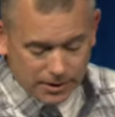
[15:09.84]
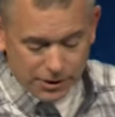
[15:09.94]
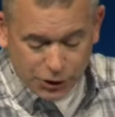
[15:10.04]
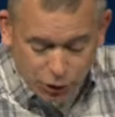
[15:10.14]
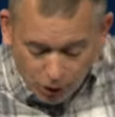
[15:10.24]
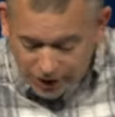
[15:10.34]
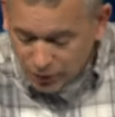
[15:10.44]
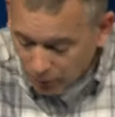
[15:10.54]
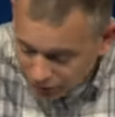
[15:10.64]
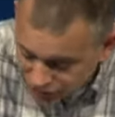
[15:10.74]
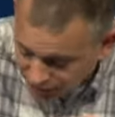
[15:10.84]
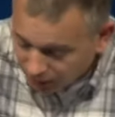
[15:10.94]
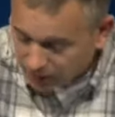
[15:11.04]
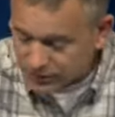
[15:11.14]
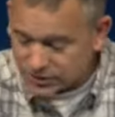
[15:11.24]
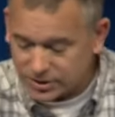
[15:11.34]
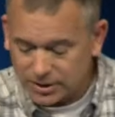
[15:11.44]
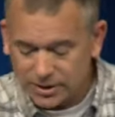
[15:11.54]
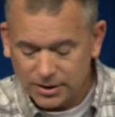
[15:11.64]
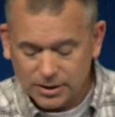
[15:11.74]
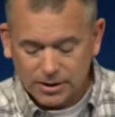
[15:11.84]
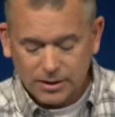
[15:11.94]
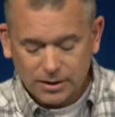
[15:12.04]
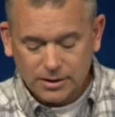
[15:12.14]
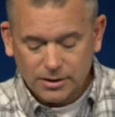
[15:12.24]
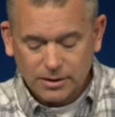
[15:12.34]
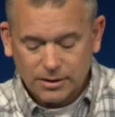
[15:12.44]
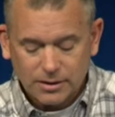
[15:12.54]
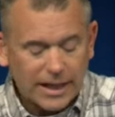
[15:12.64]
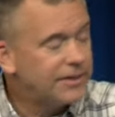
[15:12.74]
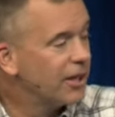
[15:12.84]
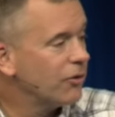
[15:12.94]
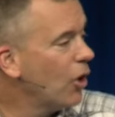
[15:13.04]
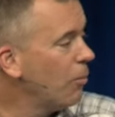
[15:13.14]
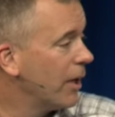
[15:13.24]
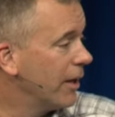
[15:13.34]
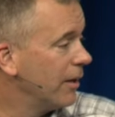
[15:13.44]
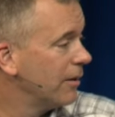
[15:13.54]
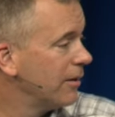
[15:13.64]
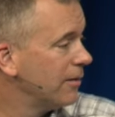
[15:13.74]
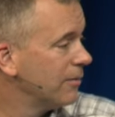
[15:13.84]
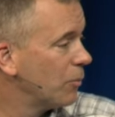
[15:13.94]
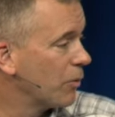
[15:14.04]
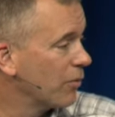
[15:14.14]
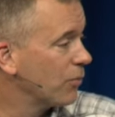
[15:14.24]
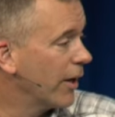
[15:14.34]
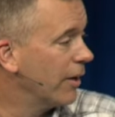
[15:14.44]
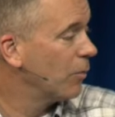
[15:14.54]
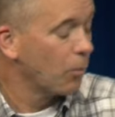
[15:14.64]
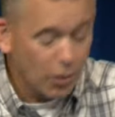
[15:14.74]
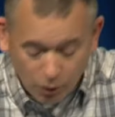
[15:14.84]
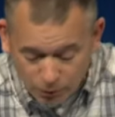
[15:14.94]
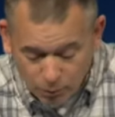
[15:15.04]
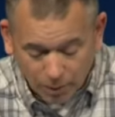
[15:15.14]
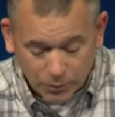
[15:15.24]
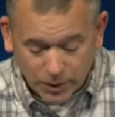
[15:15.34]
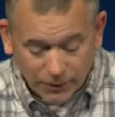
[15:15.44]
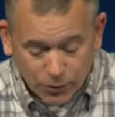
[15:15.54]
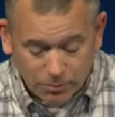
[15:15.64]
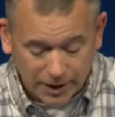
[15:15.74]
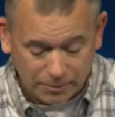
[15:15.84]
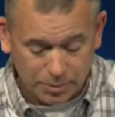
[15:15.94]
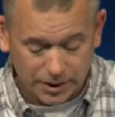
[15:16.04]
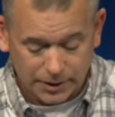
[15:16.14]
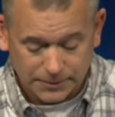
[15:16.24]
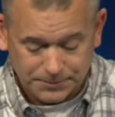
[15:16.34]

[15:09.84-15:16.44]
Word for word: To draw into ourselves and tell nobody when we're afraid, when we're overwhelmed, whatever it might be.